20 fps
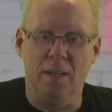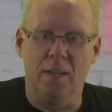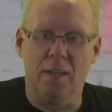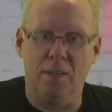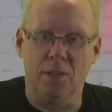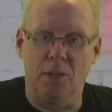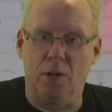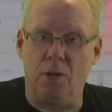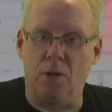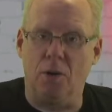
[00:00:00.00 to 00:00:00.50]

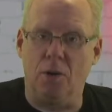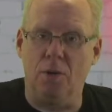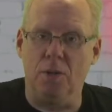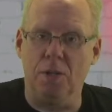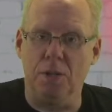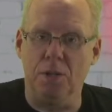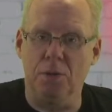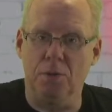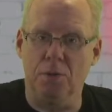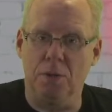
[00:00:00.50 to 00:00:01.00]
and not
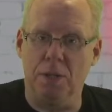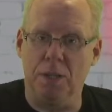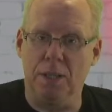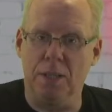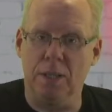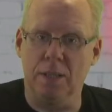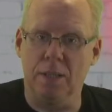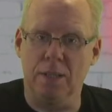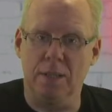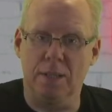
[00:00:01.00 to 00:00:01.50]
only during
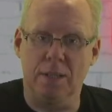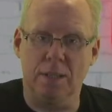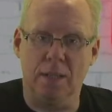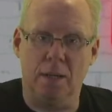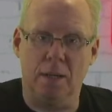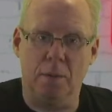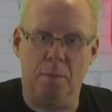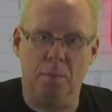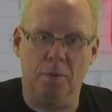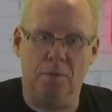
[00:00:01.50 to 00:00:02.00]
his
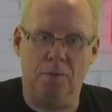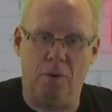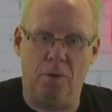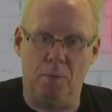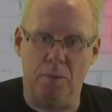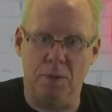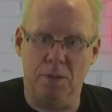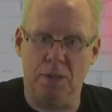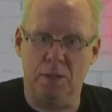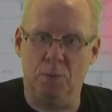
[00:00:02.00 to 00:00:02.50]

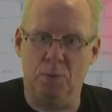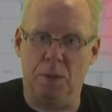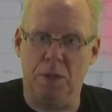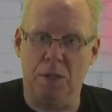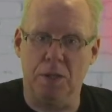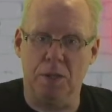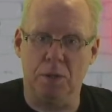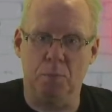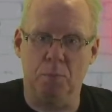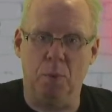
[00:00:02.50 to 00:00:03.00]
performances when
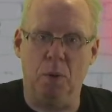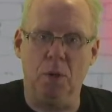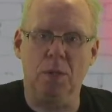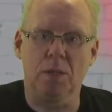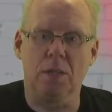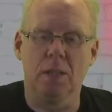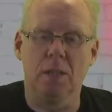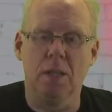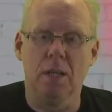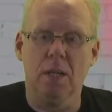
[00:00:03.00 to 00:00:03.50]
he's
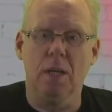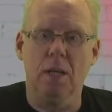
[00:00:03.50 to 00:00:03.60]
booked,